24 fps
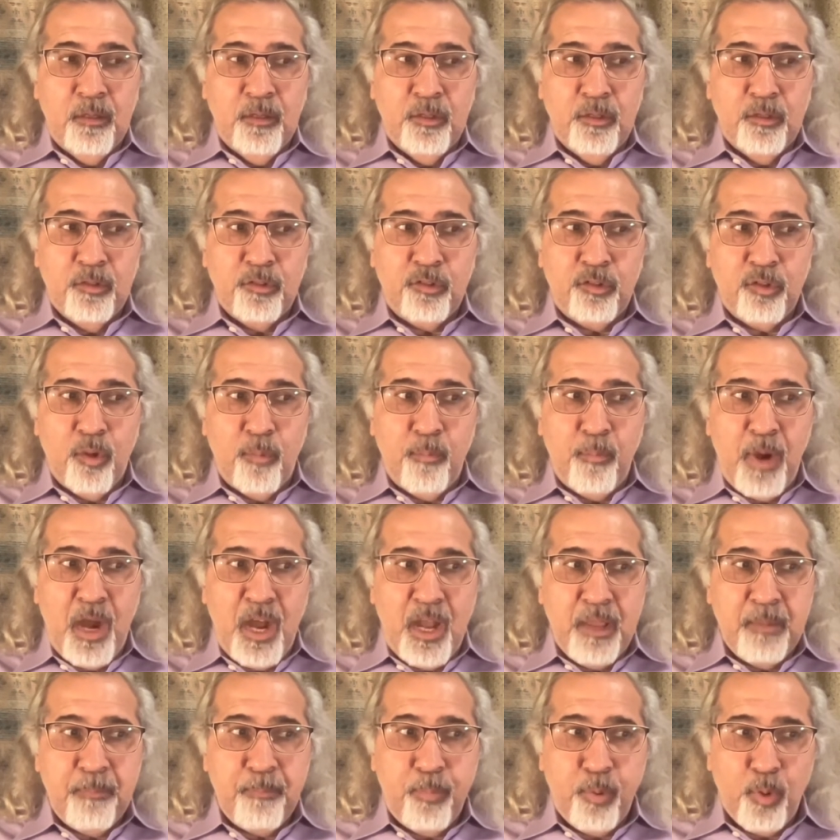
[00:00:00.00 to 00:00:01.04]
So,
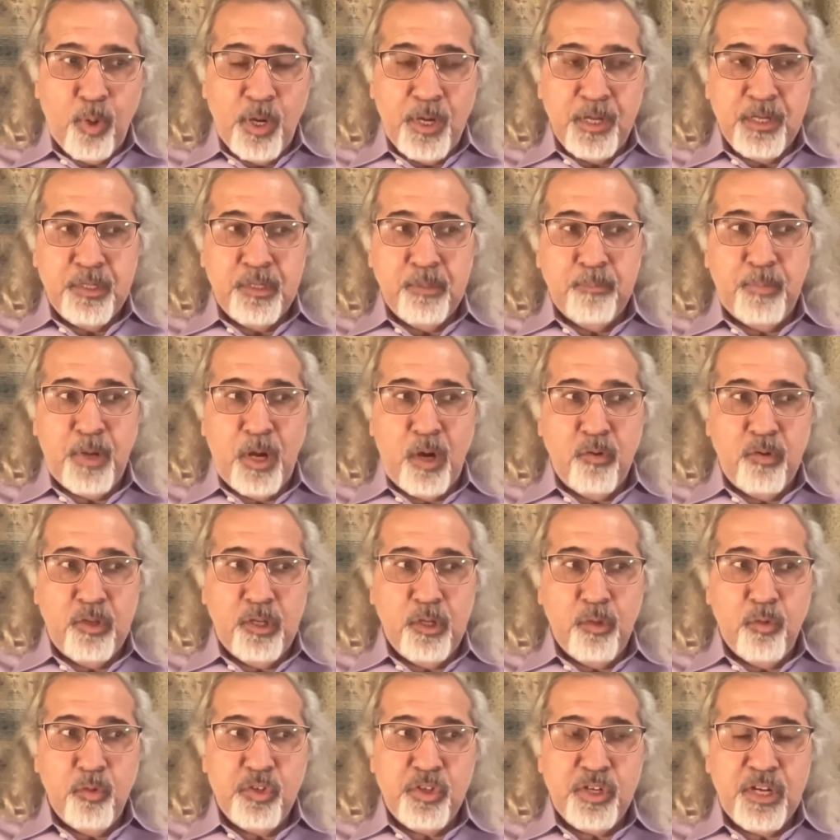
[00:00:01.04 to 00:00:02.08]
my point about
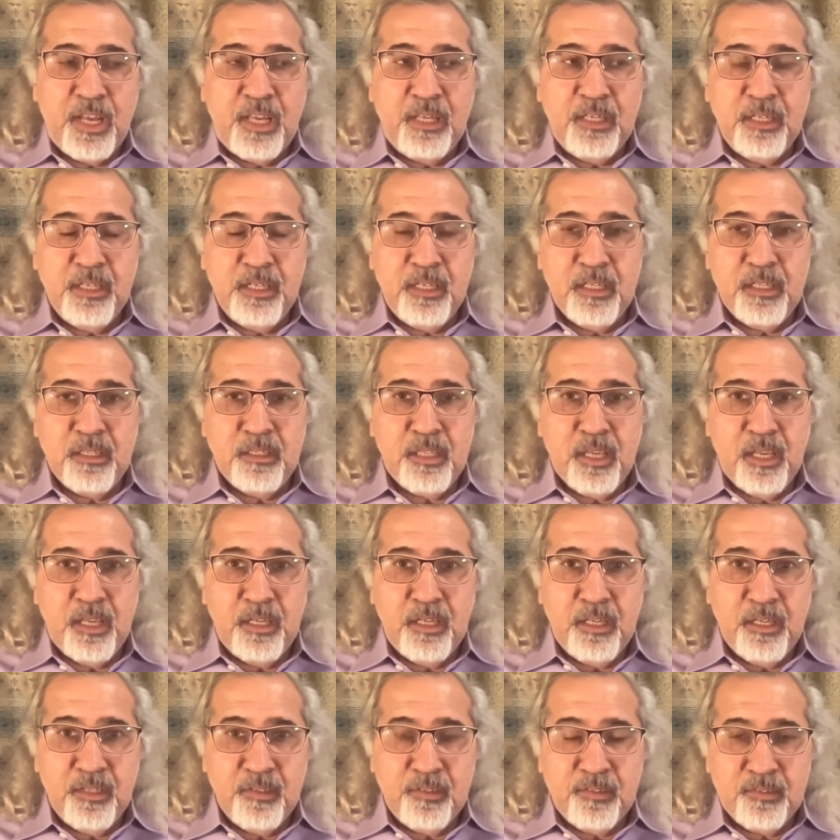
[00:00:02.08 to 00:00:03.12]
neutrality then
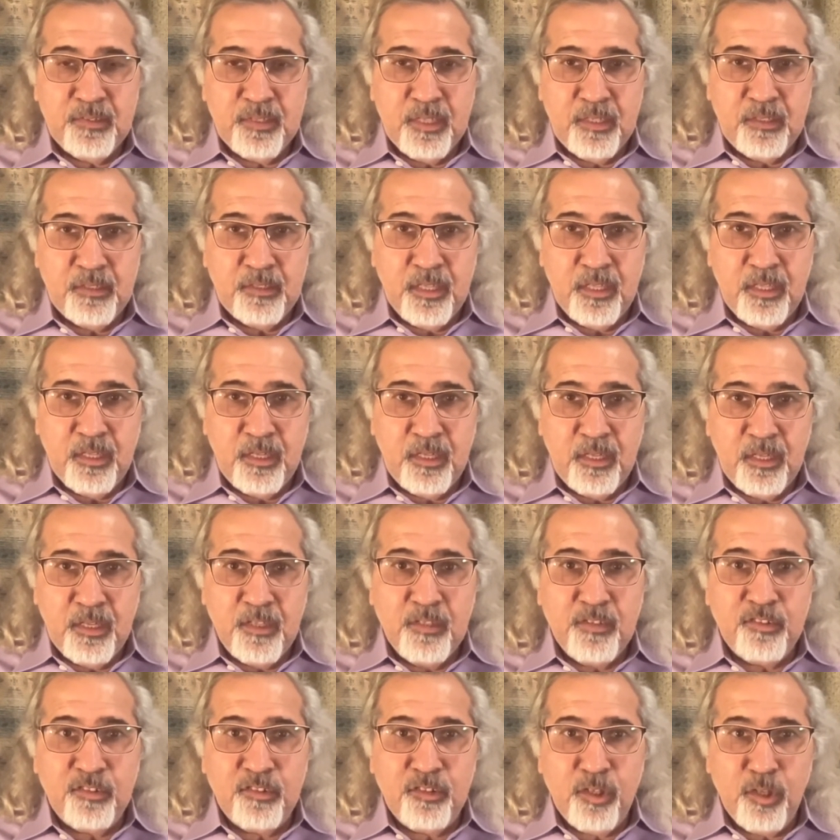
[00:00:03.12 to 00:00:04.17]
is that there
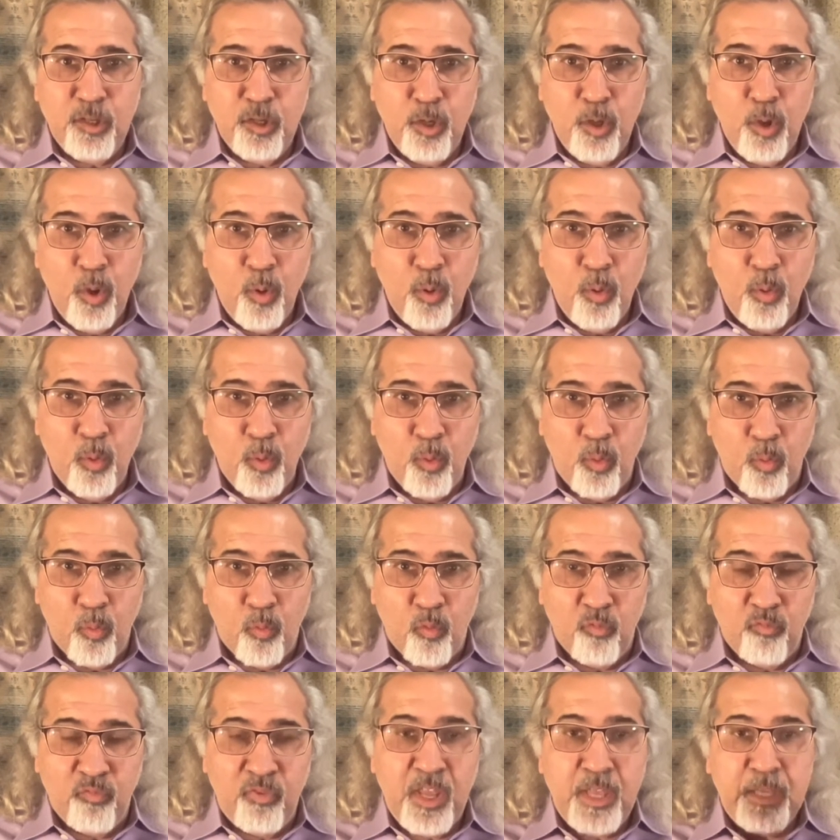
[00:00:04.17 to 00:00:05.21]
is no
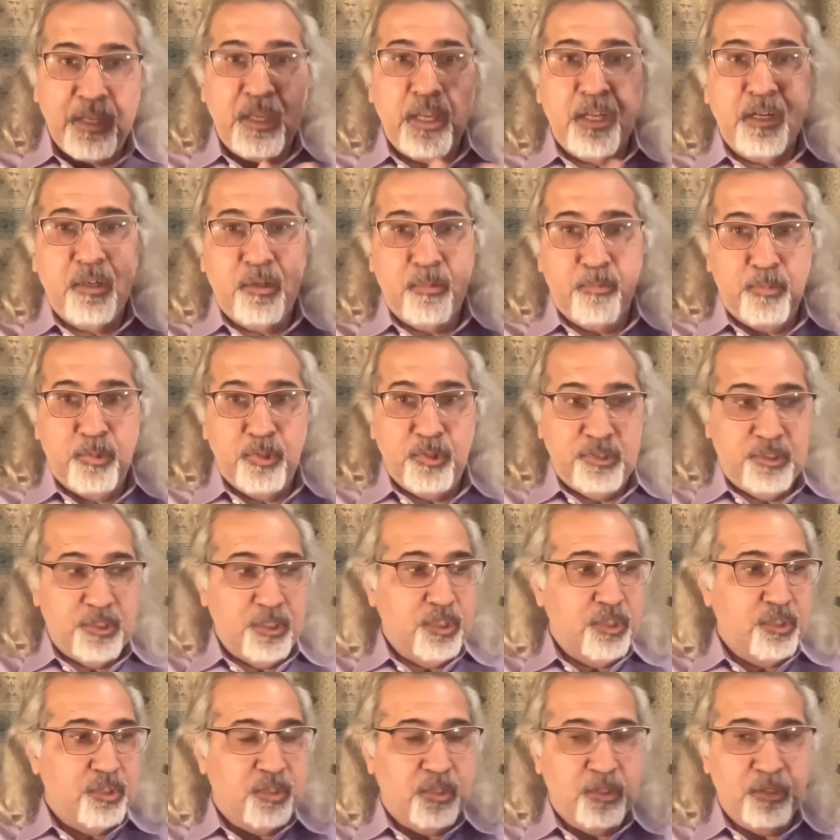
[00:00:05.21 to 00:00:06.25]
vacant
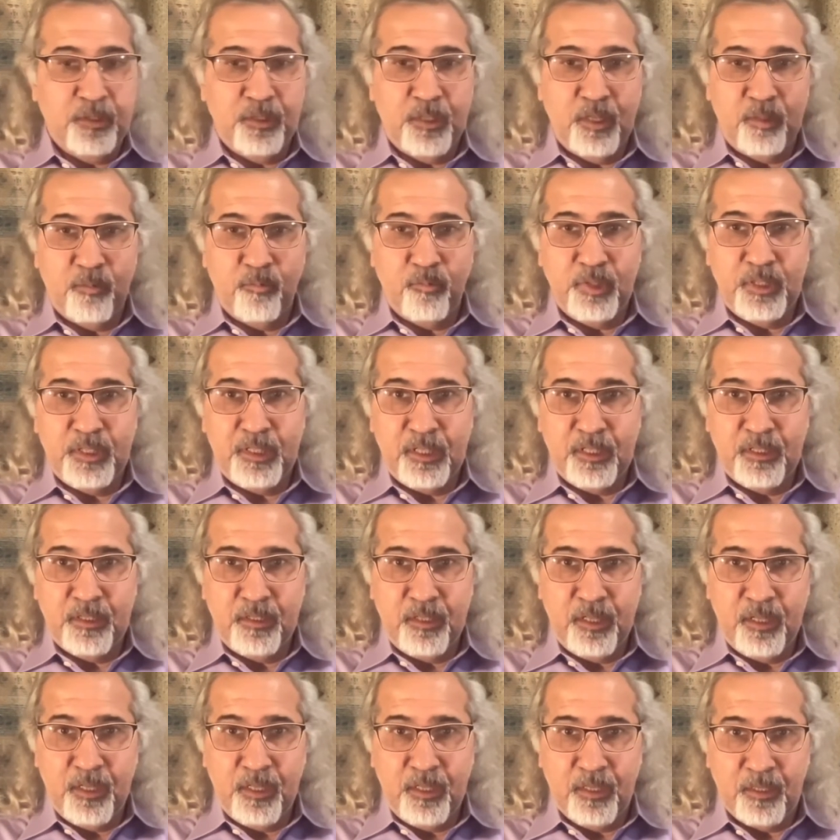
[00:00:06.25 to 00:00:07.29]
position that we can
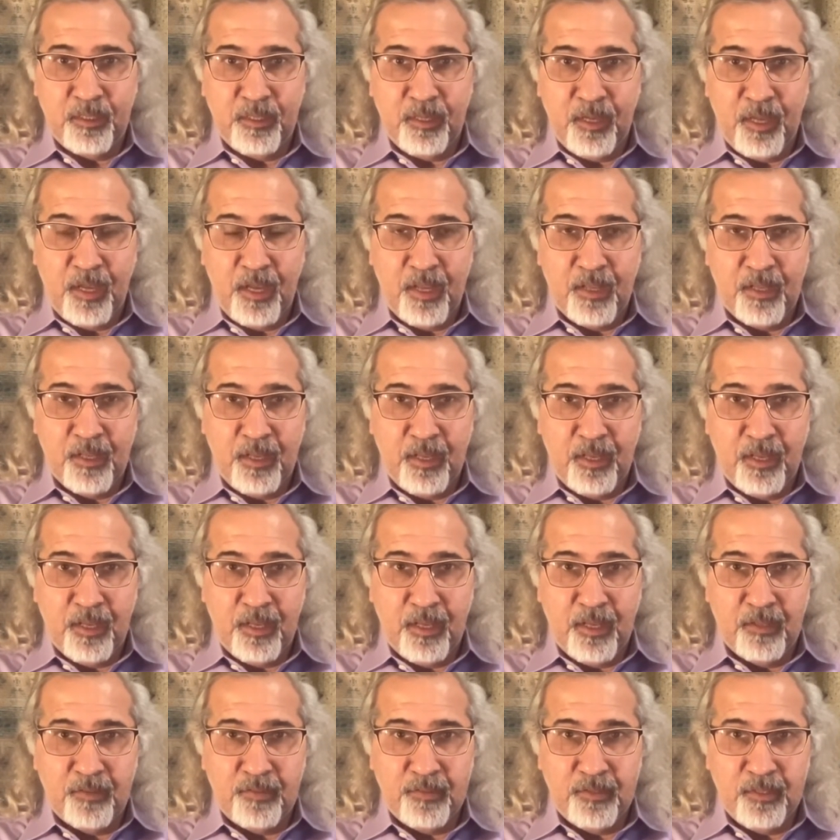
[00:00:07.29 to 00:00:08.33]
take uh,
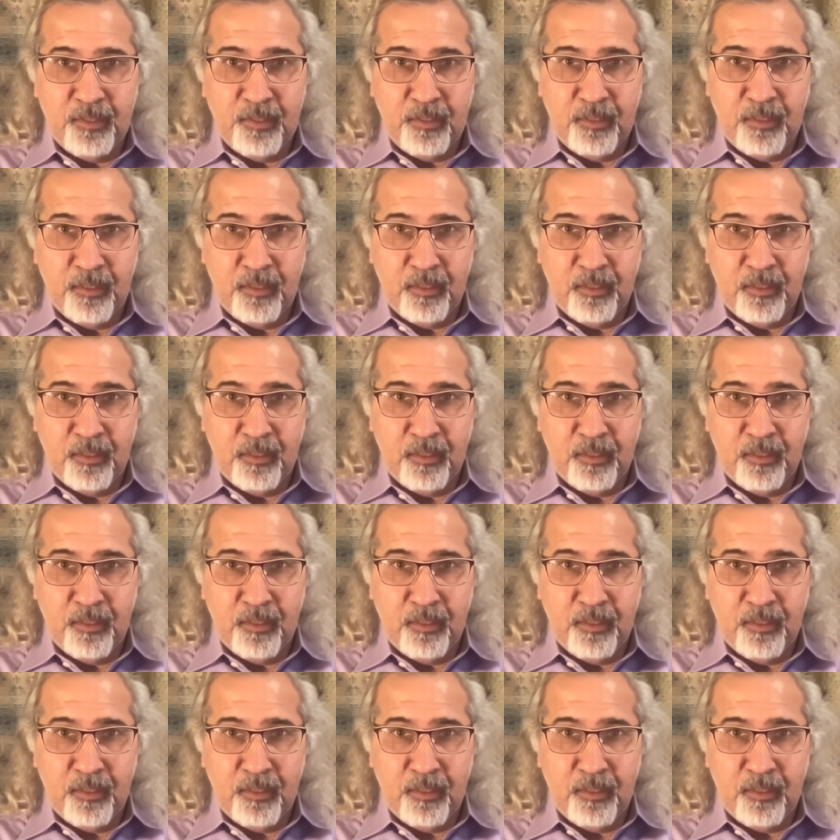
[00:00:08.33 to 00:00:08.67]
as an